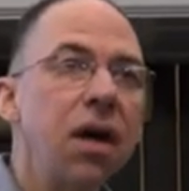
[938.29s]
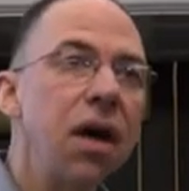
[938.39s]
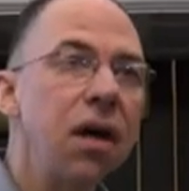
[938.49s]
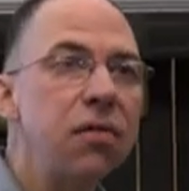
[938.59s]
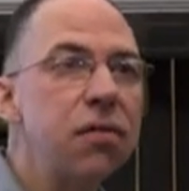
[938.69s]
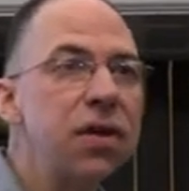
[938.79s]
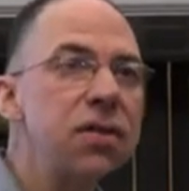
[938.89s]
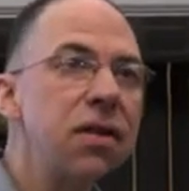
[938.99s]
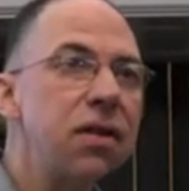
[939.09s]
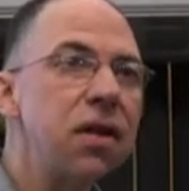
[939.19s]

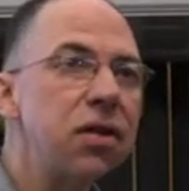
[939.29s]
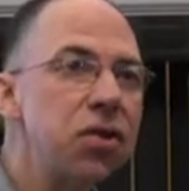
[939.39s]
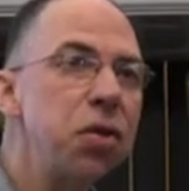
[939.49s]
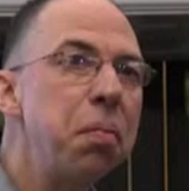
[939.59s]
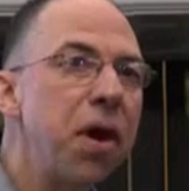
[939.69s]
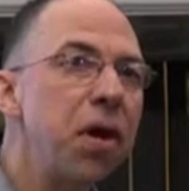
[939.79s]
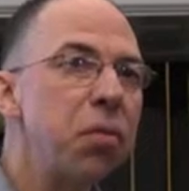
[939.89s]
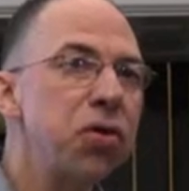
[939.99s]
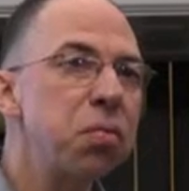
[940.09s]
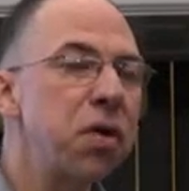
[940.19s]
Visit two
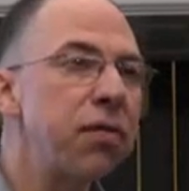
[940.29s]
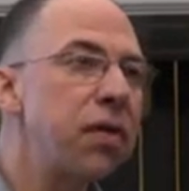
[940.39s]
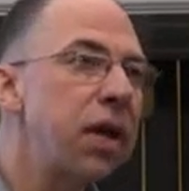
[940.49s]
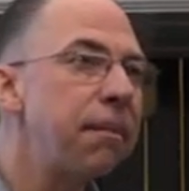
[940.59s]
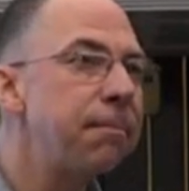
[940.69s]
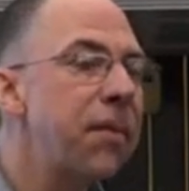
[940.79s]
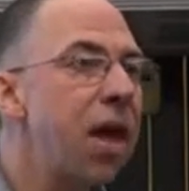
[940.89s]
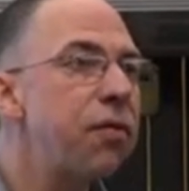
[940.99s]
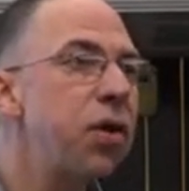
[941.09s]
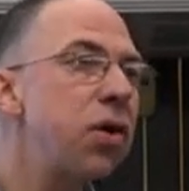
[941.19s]
parables briefly.
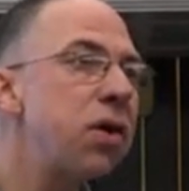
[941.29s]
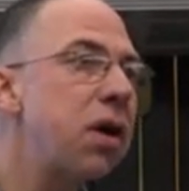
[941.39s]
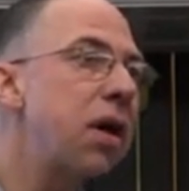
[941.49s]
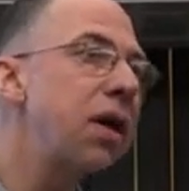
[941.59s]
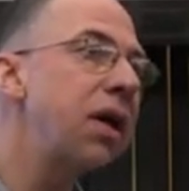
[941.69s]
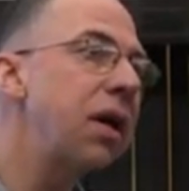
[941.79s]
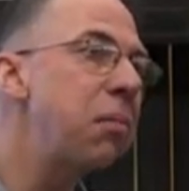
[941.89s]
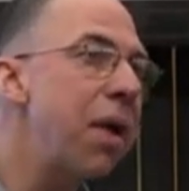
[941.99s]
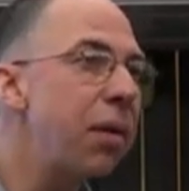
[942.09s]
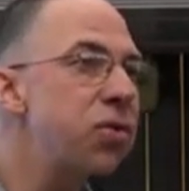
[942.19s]
Now, if you're
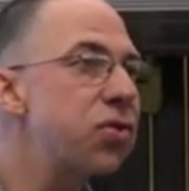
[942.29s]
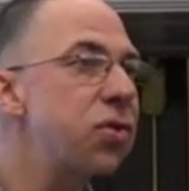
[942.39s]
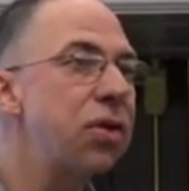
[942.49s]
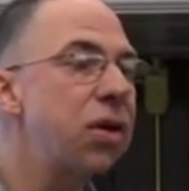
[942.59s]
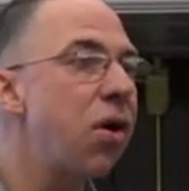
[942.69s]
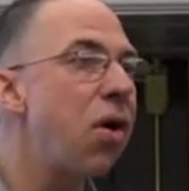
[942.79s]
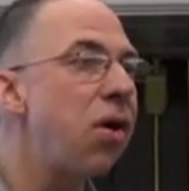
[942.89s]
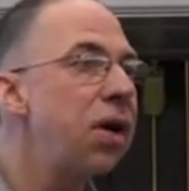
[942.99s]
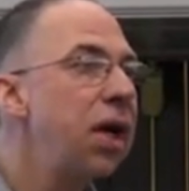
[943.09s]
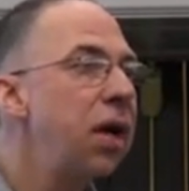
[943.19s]
a Bible student at
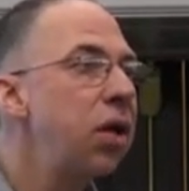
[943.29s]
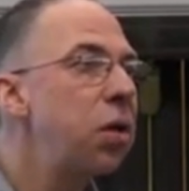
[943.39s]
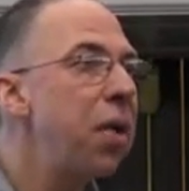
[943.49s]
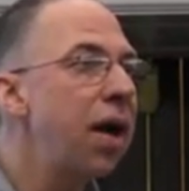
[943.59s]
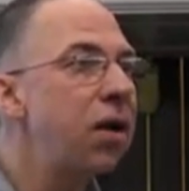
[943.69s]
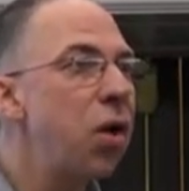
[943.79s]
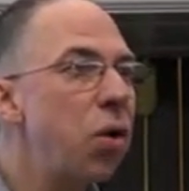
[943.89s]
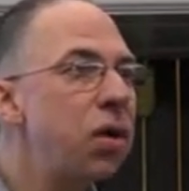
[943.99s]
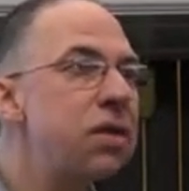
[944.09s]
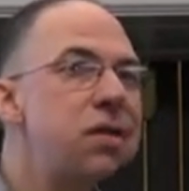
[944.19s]
all, you might
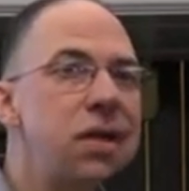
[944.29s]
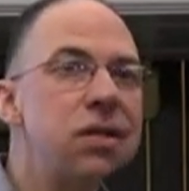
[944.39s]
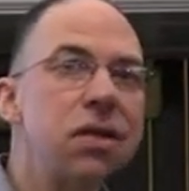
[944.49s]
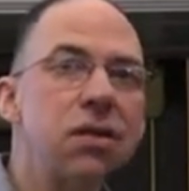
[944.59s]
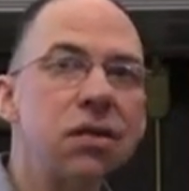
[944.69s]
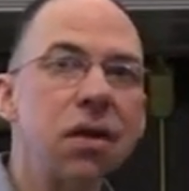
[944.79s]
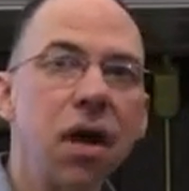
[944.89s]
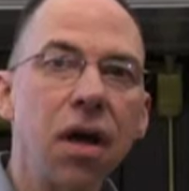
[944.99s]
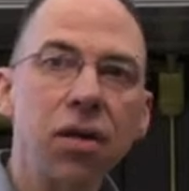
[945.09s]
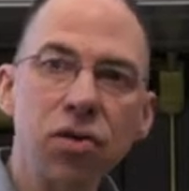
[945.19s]
know that Jesus
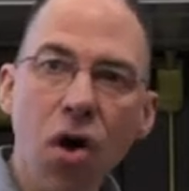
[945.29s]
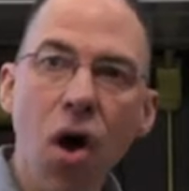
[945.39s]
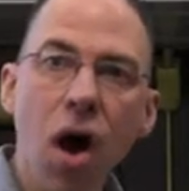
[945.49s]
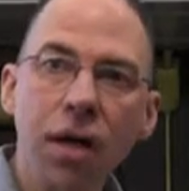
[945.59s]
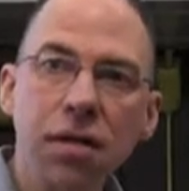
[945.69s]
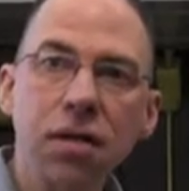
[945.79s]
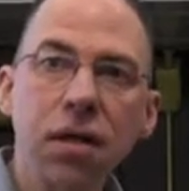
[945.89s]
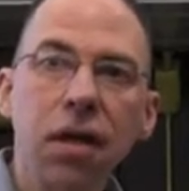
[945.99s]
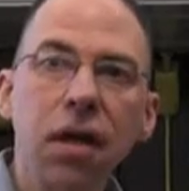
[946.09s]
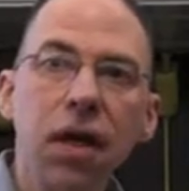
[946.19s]
taught
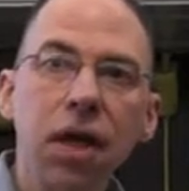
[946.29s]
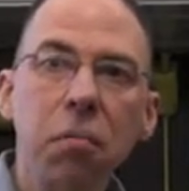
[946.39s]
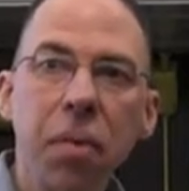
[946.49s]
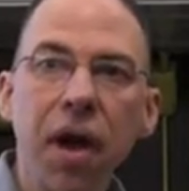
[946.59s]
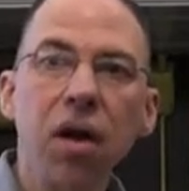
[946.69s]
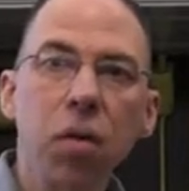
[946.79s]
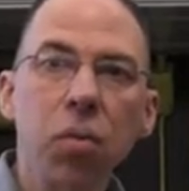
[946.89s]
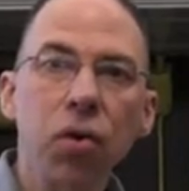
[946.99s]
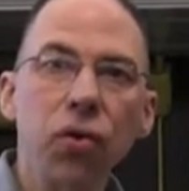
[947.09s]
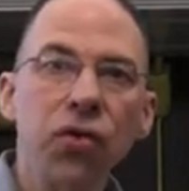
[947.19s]
in
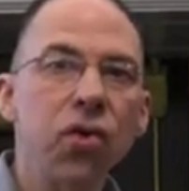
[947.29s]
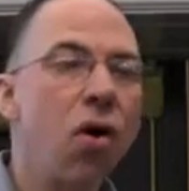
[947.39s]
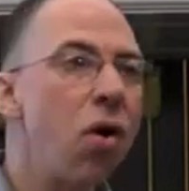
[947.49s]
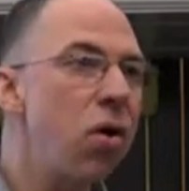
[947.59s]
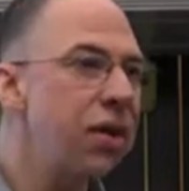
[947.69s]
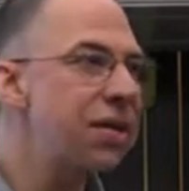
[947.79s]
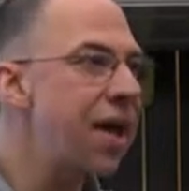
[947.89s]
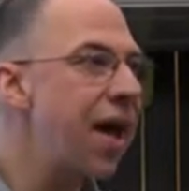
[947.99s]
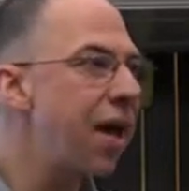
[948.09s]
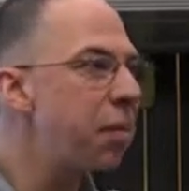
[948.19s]
parables all the
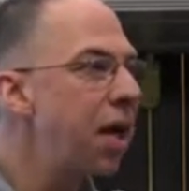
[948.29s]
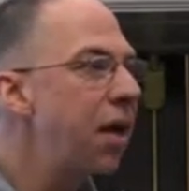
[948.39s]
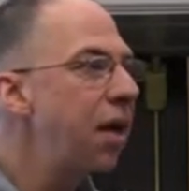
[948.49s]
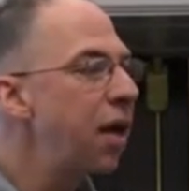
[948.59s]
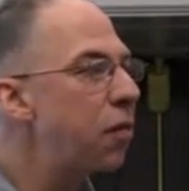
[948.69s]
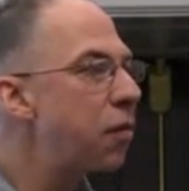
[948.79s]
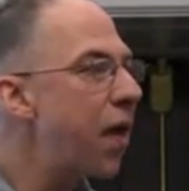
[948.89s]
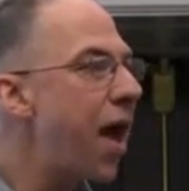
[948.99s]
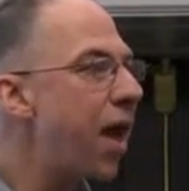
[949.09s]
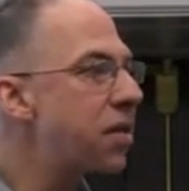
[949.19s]
time. In
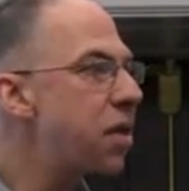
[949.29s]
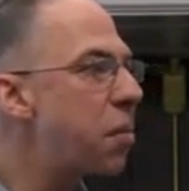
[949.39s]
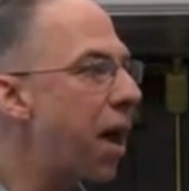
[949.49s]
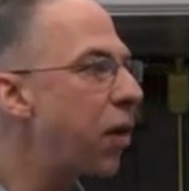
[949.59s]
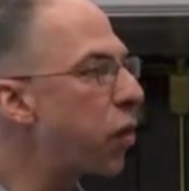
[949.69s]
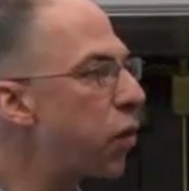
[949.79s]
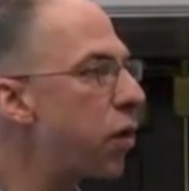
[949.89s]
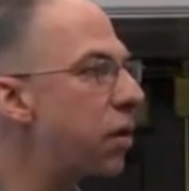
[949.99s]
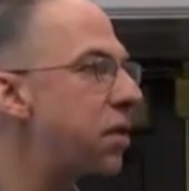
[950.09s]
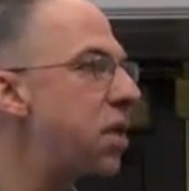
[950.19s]
fact, about a
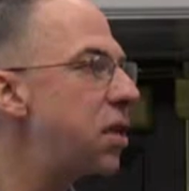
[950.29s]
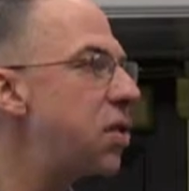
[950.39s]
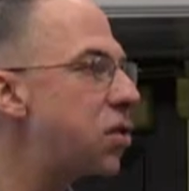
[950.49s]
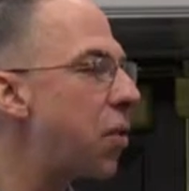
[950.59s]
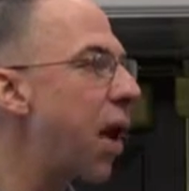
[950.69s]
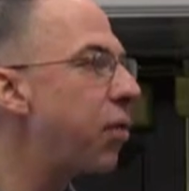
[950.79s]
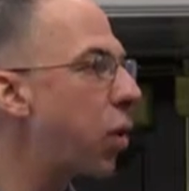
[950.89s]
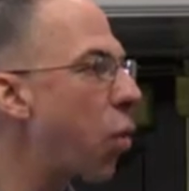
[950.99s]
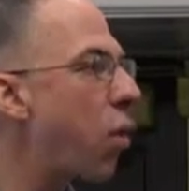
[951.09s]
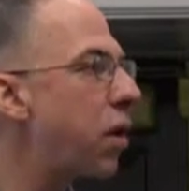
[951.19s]
third of the teachings that we have
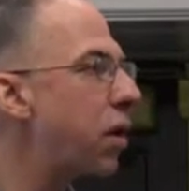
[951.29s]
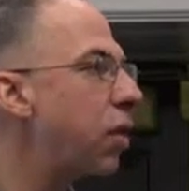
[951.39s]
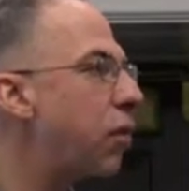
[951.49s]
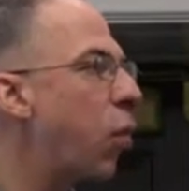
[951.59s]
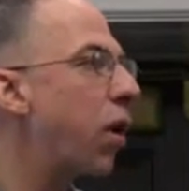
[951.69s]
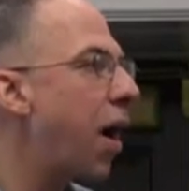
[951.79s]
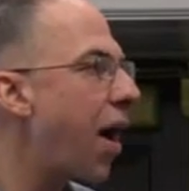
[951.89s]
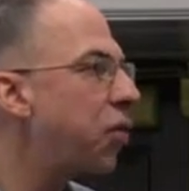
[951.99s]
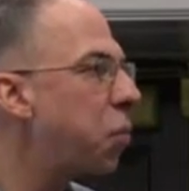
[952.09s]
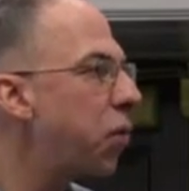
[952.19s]
recorded in the four
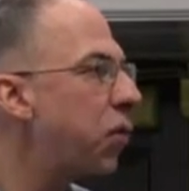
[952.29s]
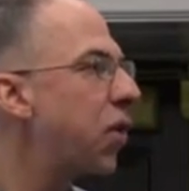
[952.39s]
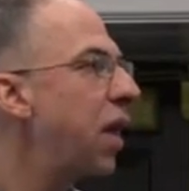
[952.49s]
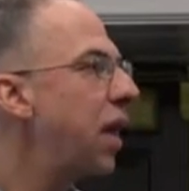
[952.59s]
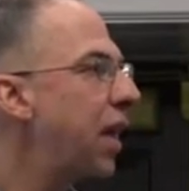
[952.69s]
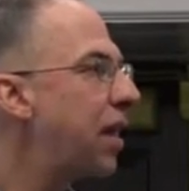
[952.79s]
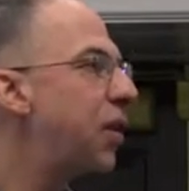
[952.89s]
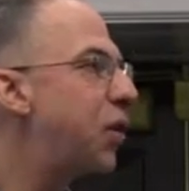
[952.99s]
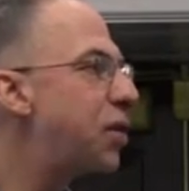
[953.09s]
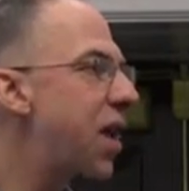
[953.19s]
Gospels in
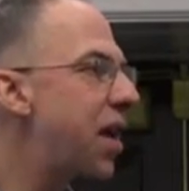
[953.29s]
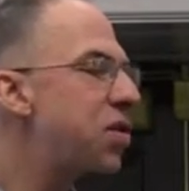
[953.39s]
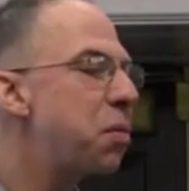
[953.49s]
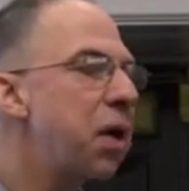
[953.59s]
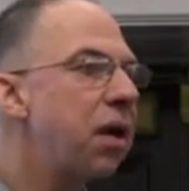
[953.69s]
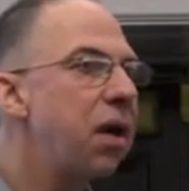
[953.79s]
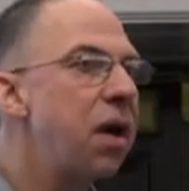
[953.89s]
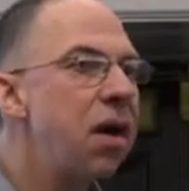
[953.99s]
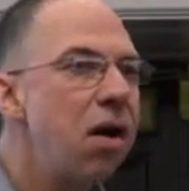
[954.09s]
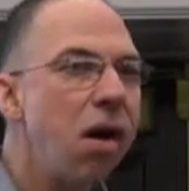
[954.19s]
the New Testament
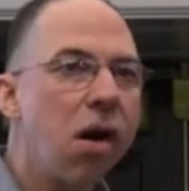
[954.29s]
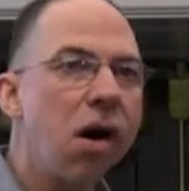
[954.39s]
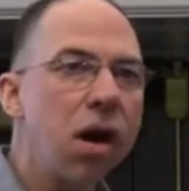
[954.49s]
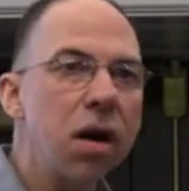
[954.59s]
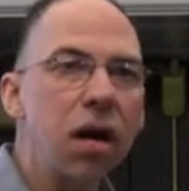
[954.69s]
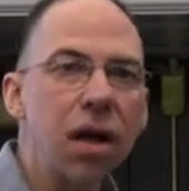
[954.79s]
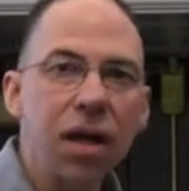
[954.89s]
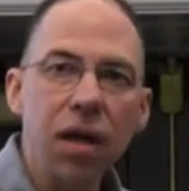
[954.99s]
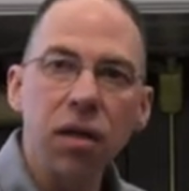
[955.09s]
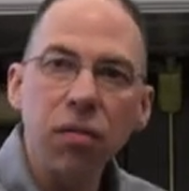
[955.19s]
are
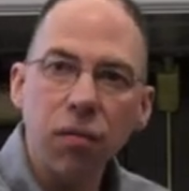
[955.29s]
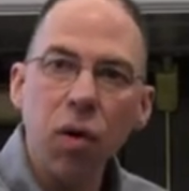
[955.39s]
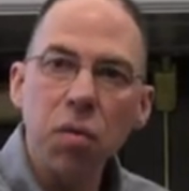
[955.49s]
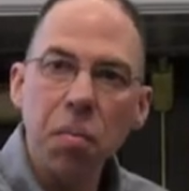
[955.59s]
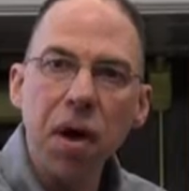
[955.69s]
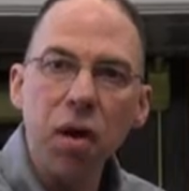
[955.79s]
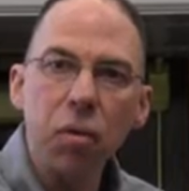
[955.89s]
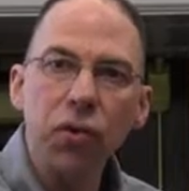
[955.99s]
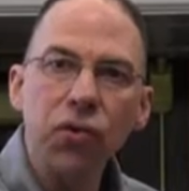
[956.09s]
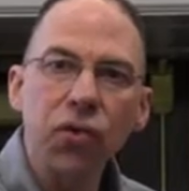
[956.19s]
in the form of
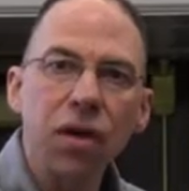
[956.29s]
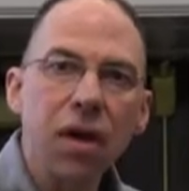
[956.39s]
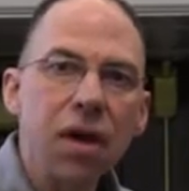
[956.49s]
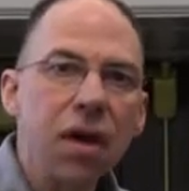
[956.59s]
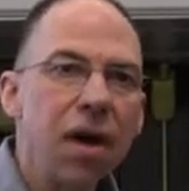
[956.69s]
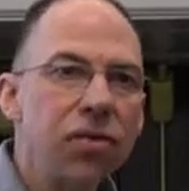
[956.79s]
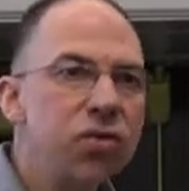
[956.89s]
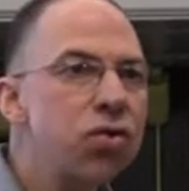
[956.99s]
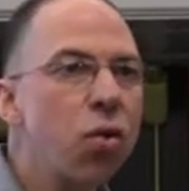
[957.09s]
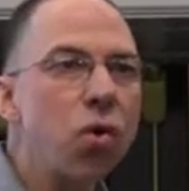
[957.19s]
parables,
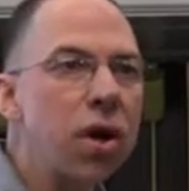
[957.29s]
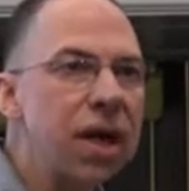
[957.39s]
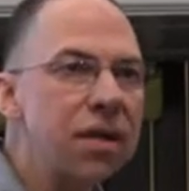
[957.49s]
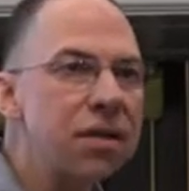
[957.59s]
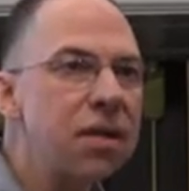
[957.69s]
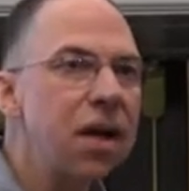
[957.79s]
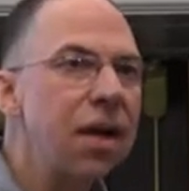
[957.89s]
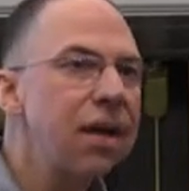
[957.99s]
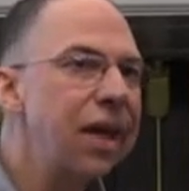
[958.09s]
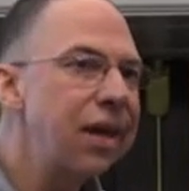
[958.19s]
stories
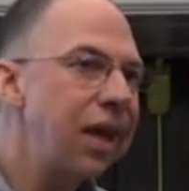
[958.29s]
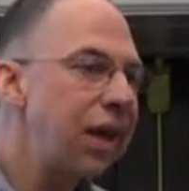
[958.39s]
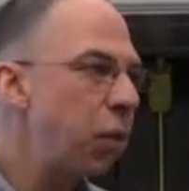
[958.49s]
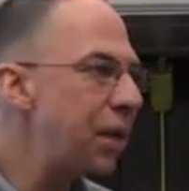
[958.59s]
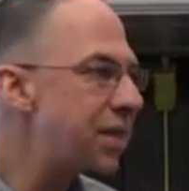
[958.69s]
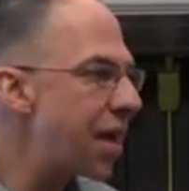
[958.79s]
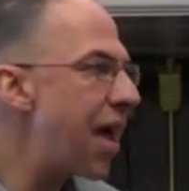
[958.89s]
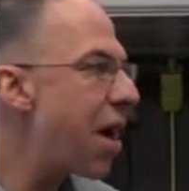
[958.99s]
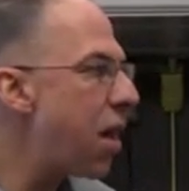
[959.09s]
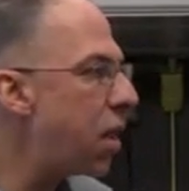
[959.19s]
that he would
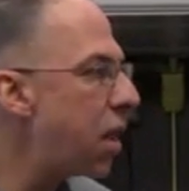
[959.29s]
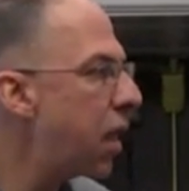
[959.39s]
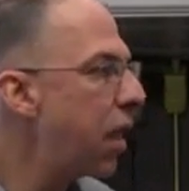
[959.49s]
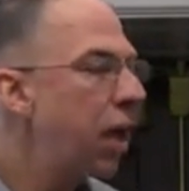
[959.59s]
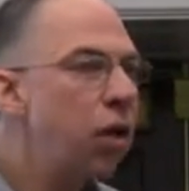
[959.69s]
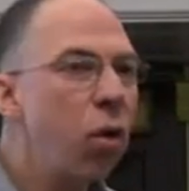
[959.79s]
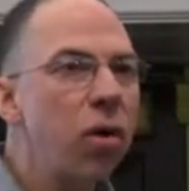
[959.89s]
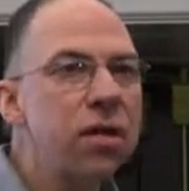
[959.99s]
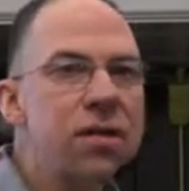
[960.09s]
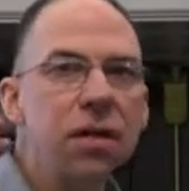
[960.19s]
tell in
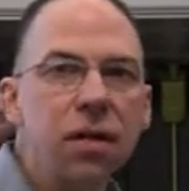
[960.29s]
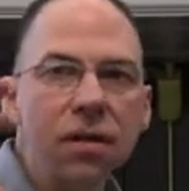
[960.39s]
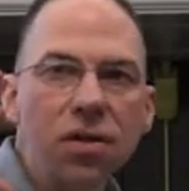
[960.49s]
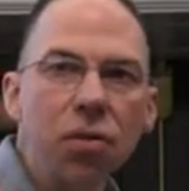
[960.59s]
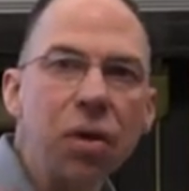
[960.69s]
order to